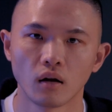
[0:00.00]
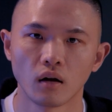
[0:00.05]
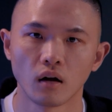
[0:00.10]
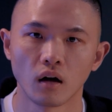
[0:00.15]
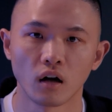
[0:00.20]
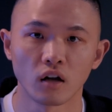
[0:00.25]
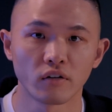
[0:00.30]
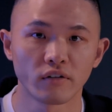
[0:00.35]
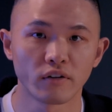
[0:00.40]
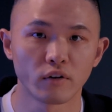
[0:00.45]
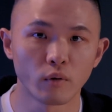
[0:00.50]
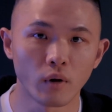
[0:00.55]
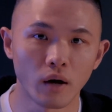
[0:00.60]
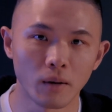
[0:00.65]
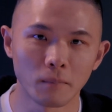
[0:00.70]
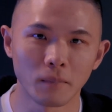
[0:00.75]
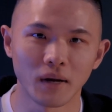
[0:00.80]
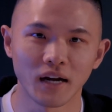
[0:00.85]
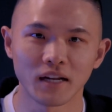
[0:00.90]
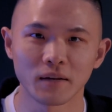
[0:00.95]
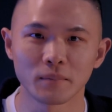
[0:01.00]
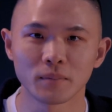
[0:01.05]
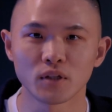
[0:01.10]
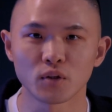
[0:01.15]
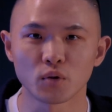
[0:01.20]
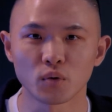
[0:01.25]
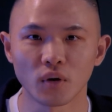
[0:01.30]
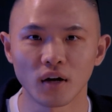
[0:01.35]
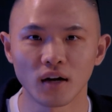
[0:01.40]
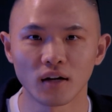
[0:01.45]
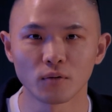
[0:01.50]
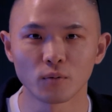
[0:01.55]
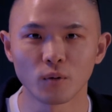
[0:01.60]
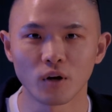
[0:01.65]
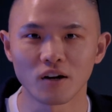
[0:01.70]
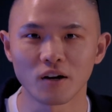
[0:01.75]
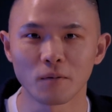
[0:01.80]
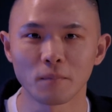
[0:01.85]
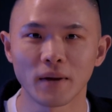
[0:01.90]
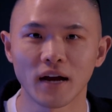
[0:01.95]
Hello everyone, my name is Ron.
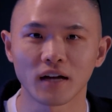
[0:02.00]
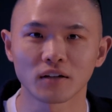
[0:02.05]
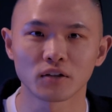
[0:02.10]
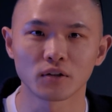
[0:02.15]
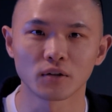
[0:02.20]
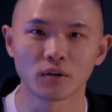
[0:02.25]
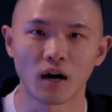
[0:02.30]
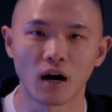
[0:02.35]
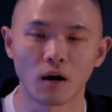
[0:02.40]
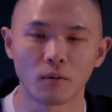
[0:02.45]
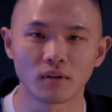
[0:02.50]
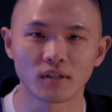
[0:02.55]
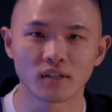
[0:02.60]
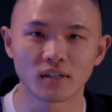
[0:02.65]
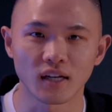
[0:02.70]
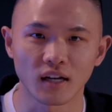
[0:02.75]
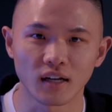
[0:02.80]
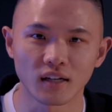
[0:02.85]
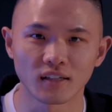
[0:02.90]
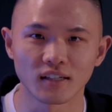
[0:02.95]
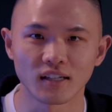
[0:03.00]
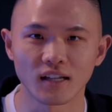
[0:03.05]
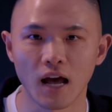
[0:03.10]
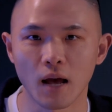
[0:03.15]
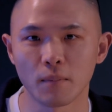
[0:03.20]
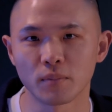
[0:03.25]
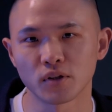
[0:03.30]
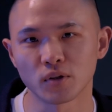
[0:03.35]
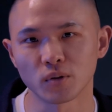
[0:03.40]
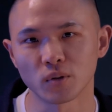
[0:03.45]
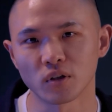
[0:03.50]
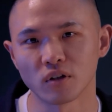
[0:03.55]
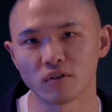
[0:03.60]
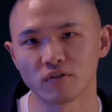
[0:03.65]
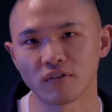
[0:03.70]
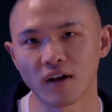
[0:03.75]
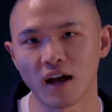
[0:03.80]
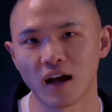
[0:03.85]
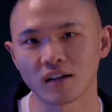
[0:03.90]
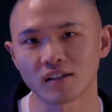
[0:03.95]
Welcome back to our second episode
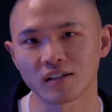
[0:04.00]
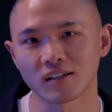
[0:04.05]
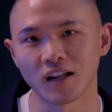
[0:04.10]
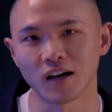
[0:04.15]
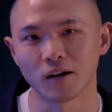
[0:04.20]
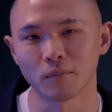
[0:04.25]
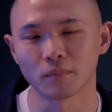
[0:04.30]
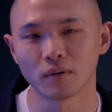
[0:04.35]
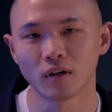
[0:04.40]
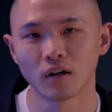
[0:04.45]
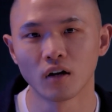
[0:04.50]
of XLab.